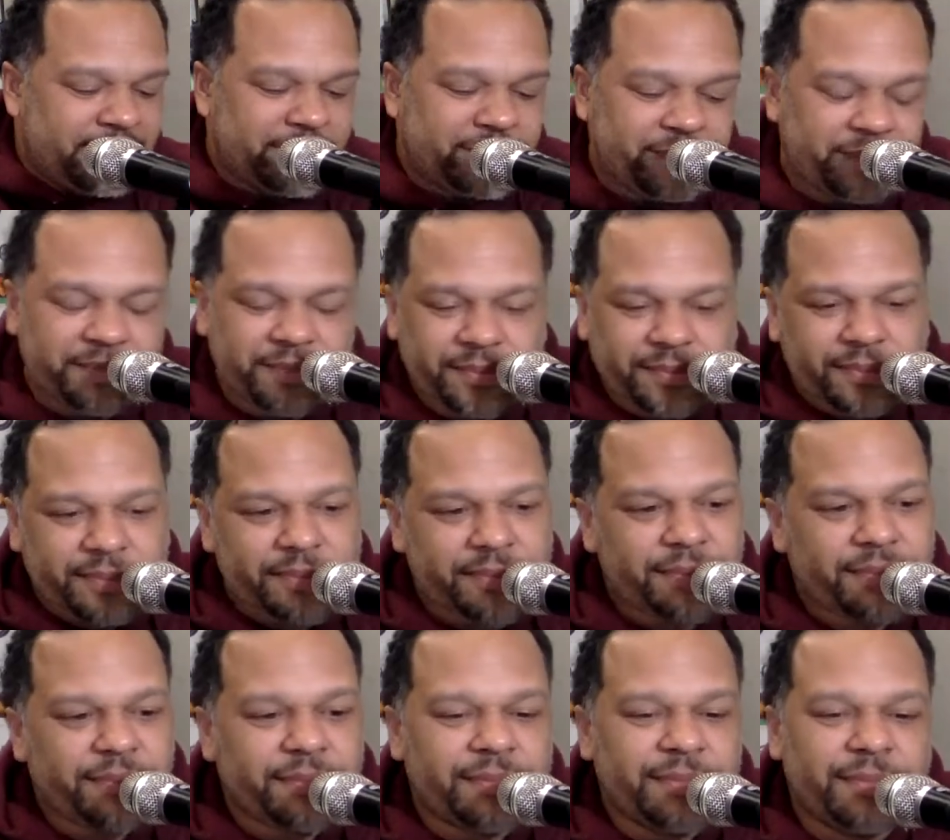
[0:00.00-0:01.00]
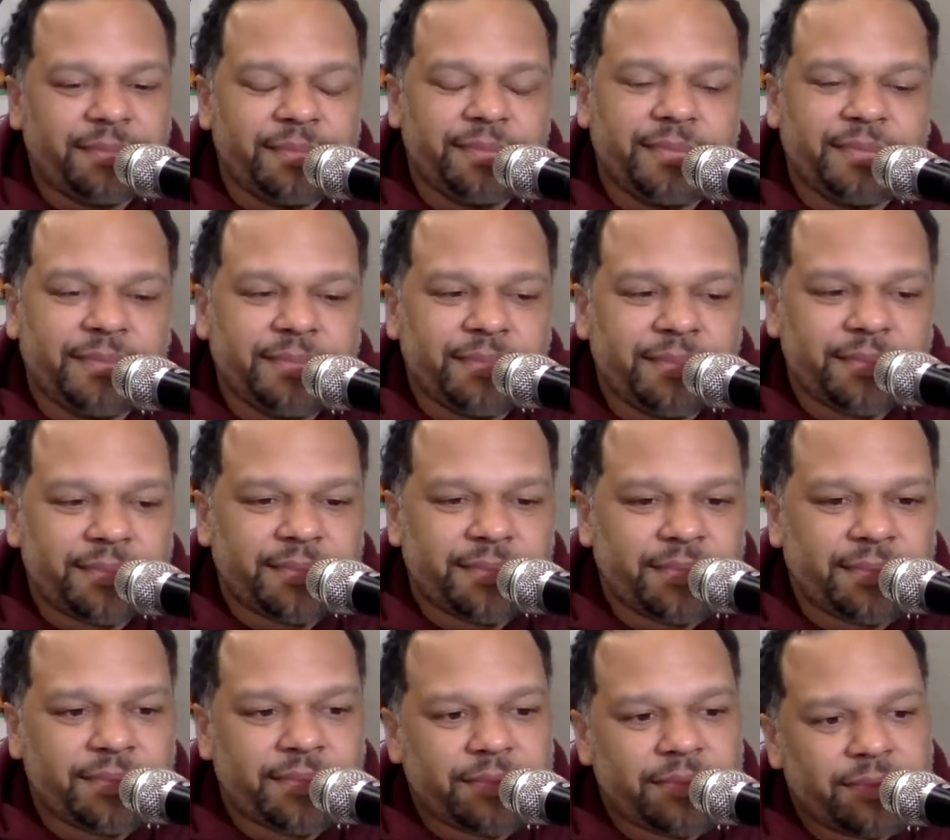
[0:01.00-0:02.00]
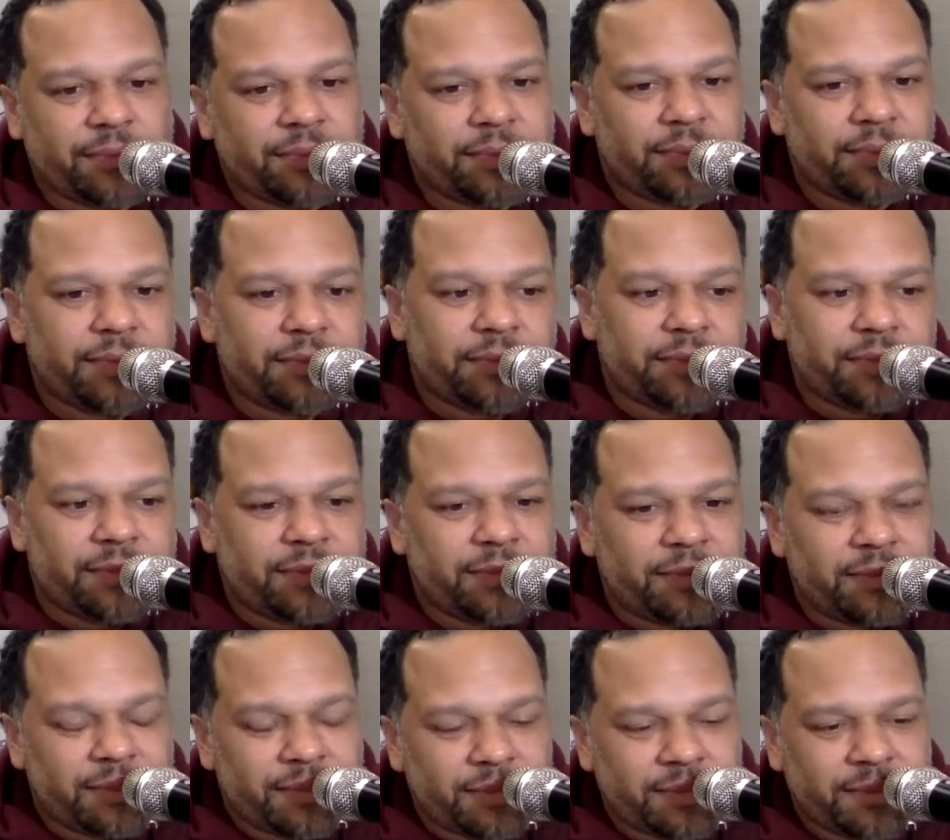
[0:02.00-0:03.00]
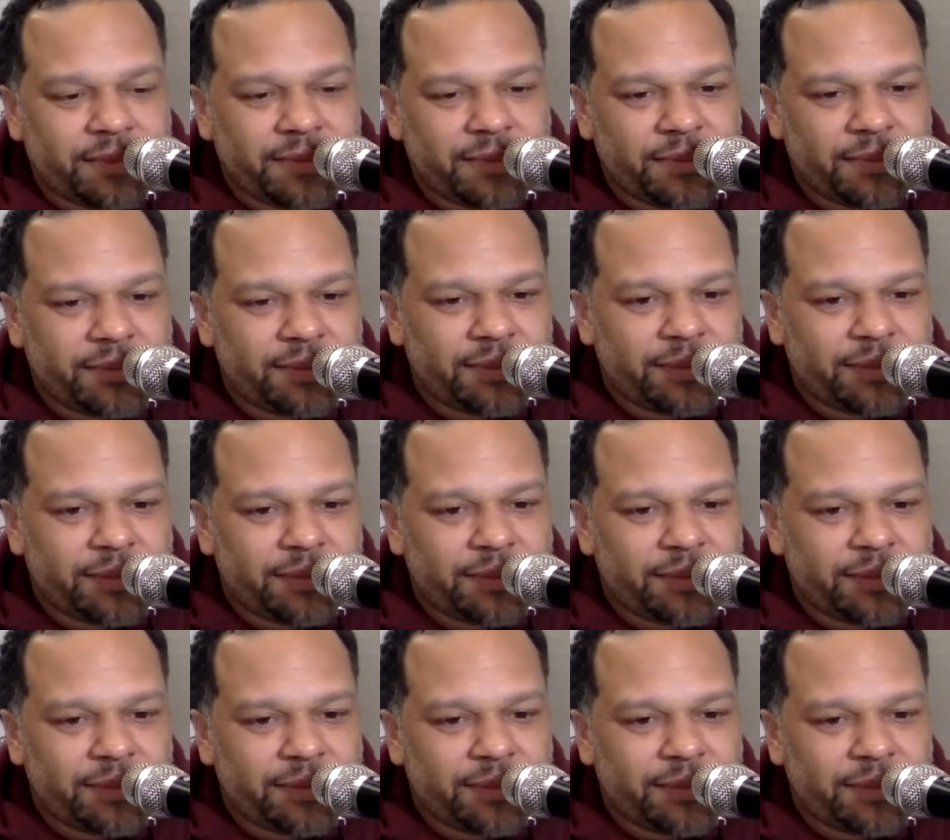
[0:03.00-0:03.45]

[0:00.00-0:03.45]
(not speaking)